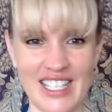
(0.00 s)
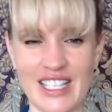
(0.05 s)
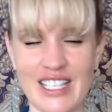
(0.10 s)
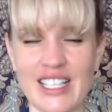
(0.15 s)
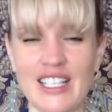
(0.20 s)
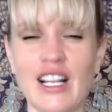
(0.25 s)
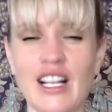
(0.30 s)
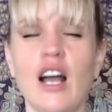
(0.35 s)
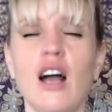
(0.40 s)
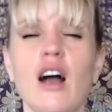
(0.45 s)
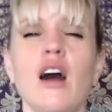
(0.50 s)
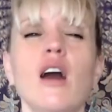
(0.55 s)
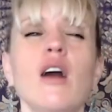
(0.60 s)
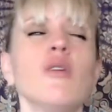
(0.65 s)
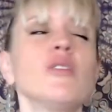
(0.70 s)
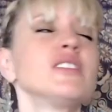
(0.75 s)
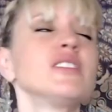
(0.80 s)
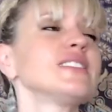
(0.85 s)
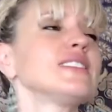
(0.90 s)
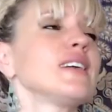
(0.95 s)
And they're like, oh,
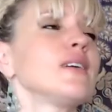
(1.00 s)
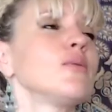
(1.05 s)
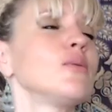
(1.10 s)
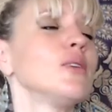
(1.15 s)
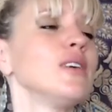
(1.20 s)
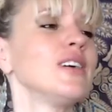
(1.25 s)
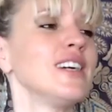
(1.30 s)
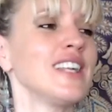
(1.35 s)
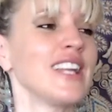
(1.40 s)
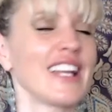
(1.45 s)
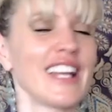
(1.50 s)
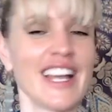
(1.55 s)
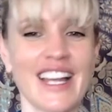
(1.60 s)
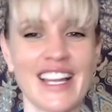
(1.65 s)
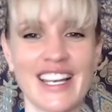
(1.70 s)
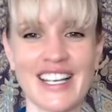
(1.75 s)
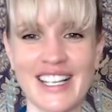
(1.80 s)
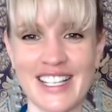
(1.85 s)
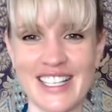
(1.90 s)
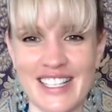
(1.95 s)
what's that word
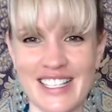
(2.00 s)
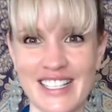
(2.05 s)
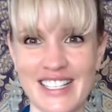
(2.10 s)
again?